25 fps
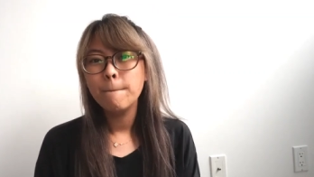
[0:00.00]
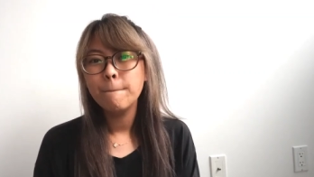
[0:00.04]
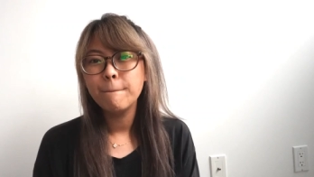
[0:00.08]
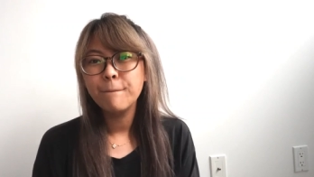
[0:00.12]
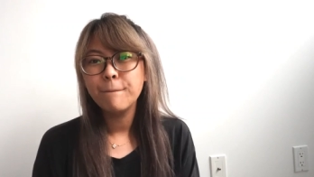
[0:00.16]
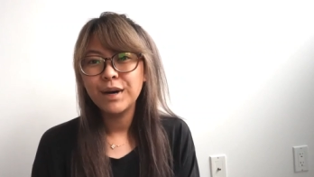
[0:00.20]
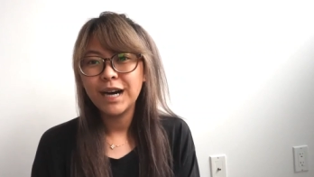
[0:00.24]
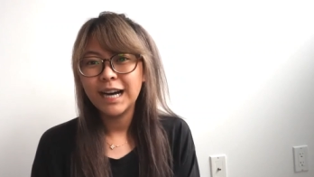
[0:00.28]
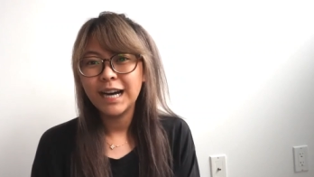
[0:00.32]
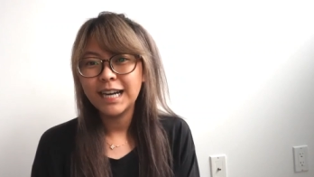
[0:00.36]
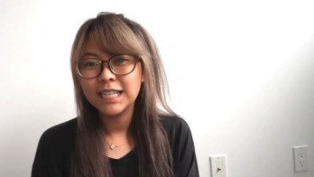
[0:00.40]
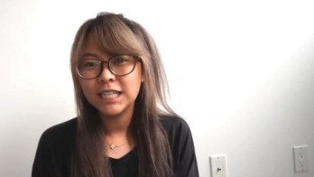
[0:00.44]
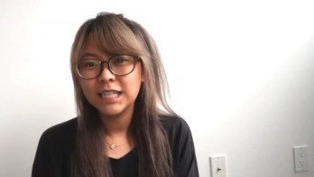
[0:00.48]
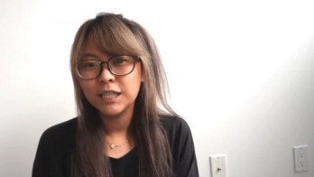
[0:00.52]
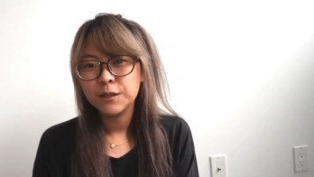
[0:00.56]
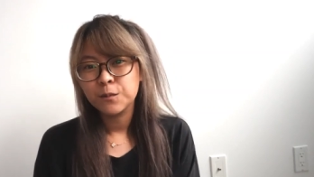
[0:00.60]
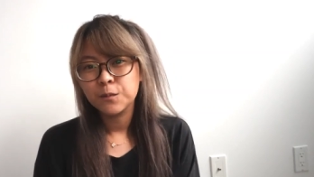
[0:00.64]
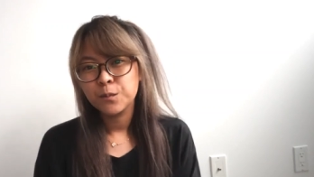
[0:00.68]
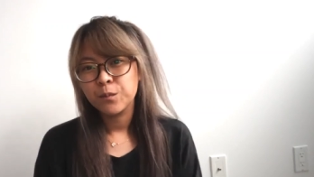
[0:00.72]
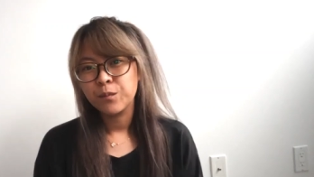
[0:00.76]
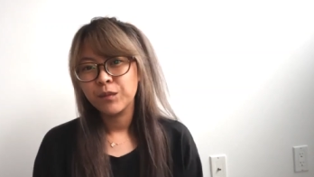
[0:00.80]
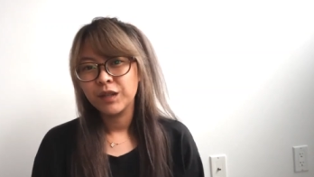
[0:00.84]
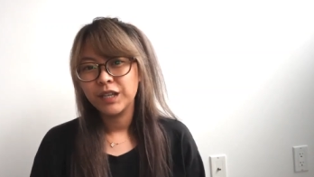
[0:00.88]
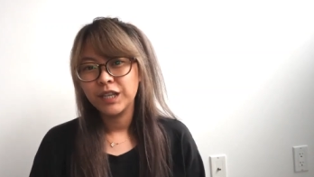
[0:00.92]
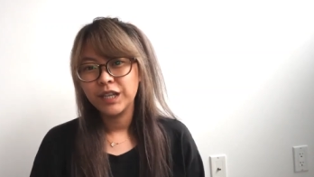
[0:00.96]
But,
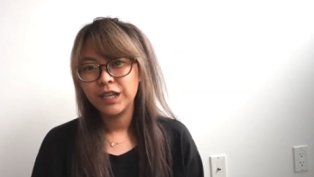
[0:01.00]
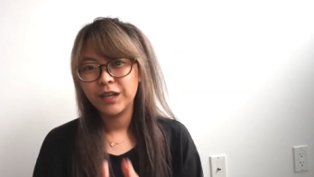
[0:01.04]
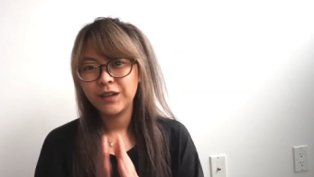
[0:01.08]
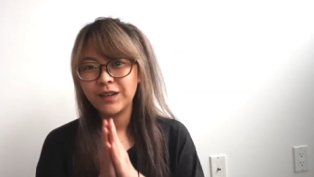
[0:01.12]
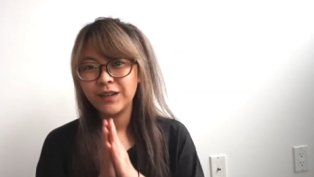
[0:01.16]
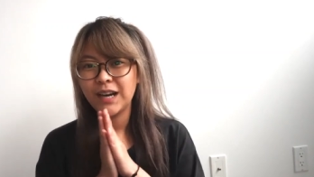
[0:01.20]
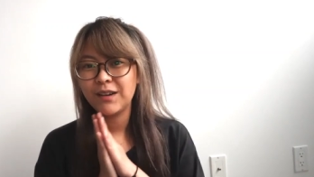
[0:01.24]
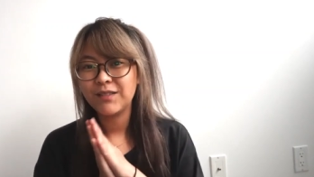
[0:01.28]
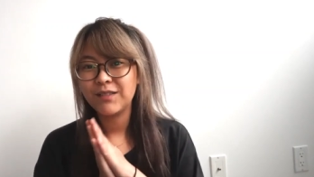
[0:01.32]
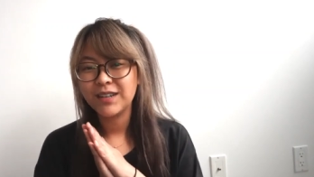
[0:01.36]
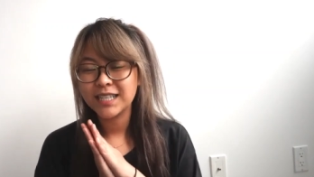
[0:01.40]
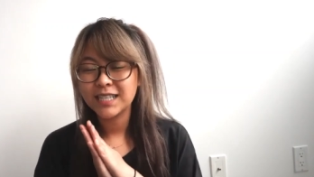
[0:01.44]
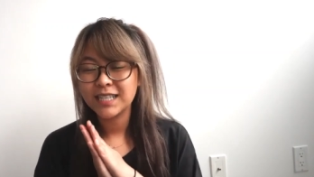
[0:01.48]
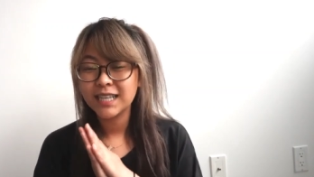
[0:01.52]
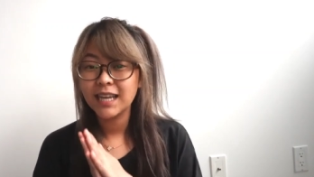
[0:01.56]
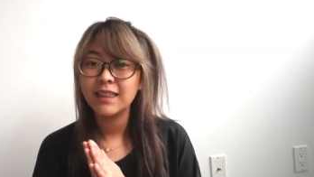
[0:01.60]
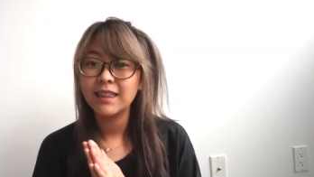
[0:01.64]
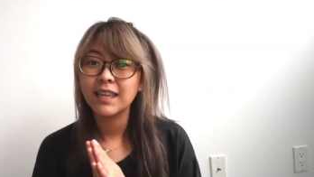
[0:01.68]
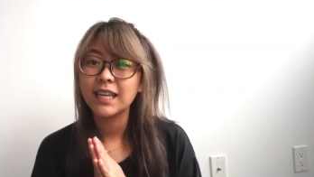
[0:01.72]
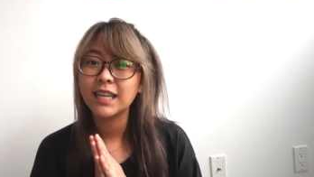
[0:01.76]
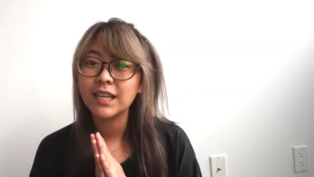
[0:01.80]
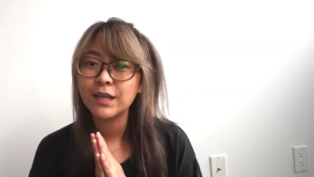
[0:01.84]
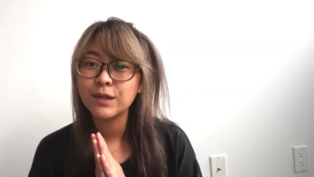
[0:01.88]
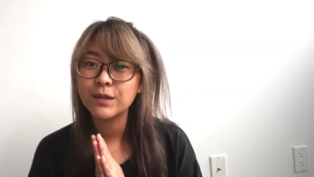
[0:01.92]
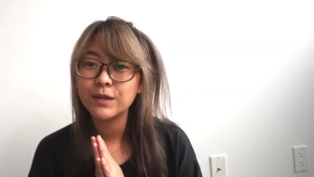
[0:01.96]
you know, I want to say
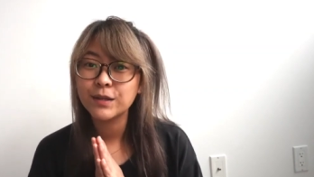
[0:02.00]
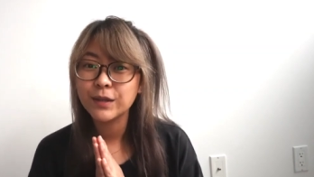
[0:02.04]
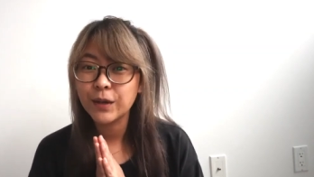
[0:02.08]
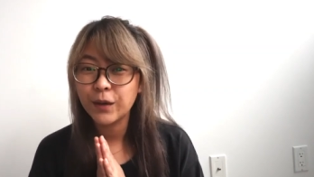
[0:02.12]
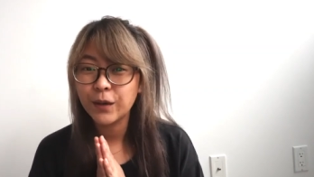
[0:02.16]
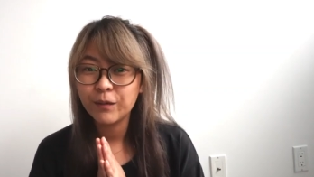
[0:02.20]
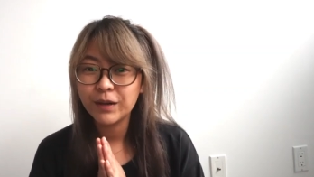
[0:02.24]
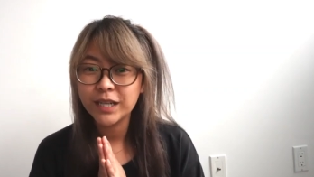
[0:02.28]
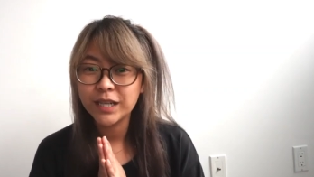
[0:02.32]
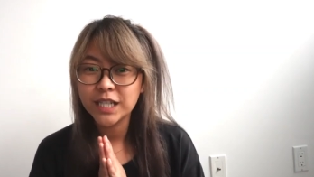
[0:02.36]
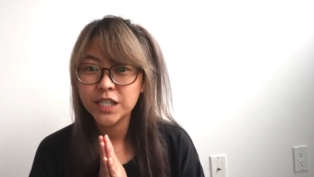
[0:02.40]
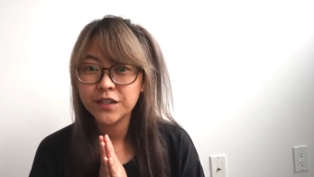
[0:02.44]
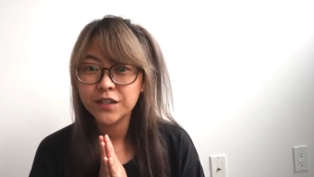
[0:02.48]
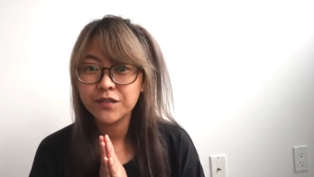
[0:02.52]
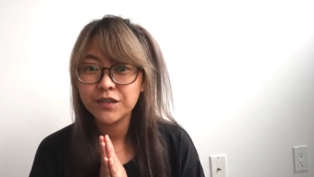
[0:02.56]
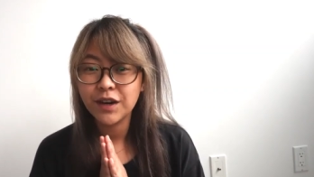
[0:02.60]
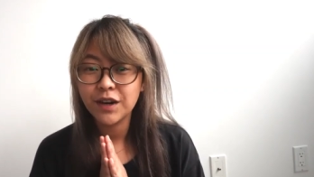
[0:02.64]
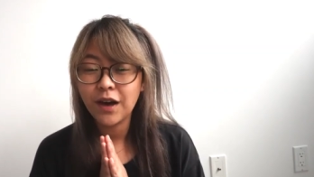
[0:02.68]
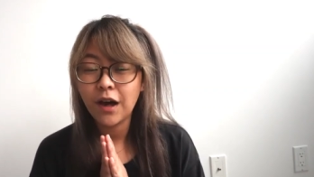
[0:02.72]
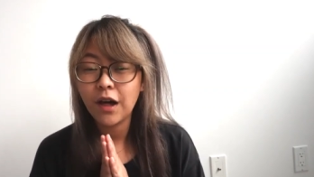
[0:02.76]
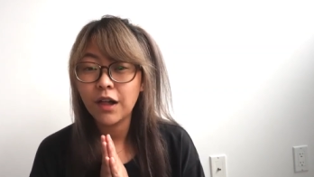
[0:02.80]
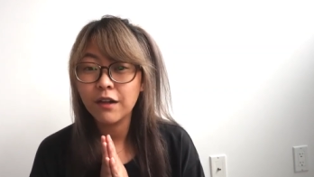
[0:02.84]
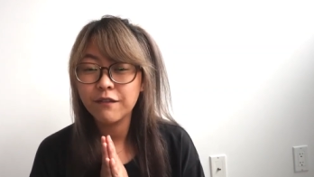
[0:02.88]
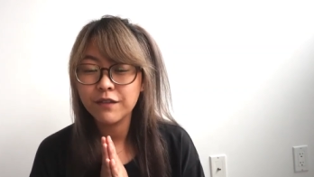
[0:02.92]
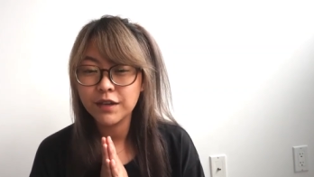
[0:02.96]
thank you so much for
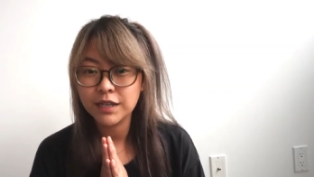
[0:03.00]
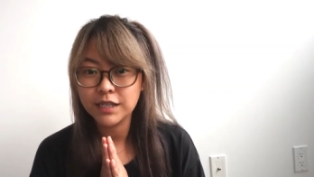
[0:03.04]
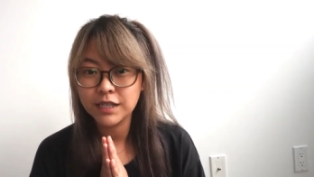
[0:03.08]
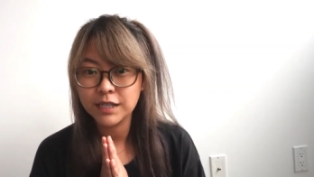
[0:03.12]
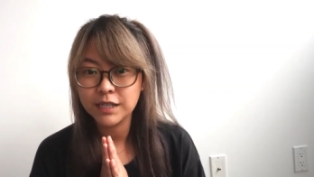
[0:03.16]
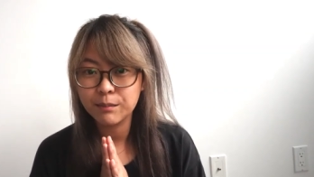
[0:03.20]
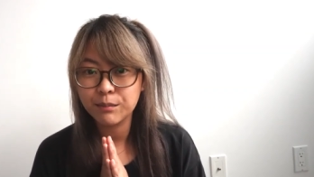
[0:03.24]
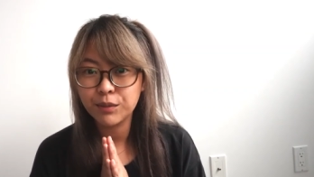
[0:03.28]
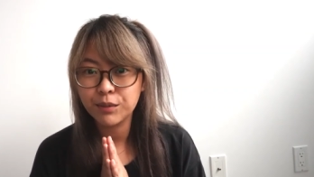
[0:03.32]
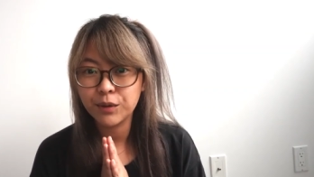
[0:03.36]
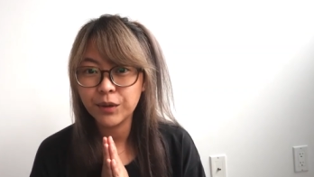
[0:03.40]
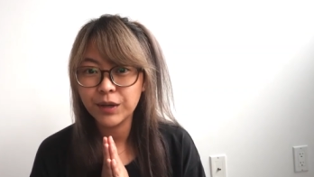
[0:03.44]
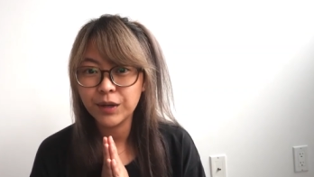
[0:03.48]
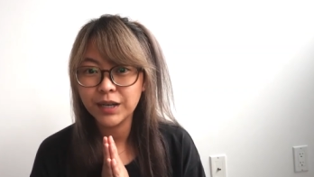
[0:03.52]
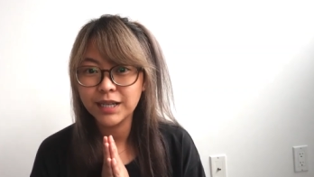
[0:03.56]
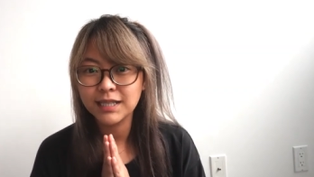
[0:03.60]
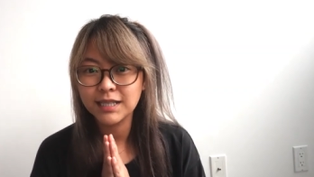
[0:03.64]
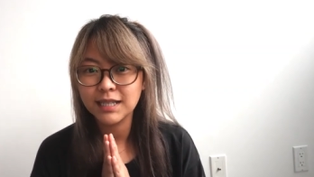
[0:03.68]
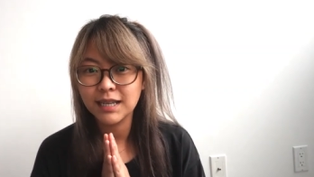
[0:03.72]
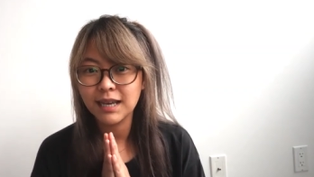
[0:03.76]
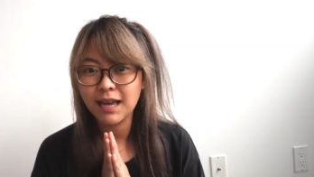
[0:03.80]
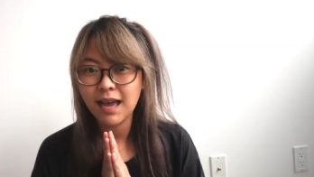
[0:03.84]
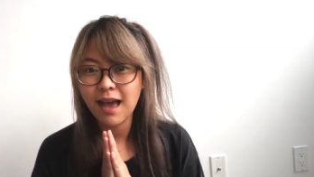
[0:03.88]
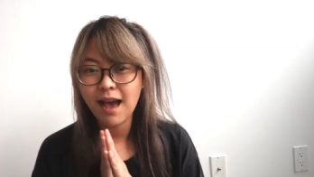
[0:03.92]
all of your support.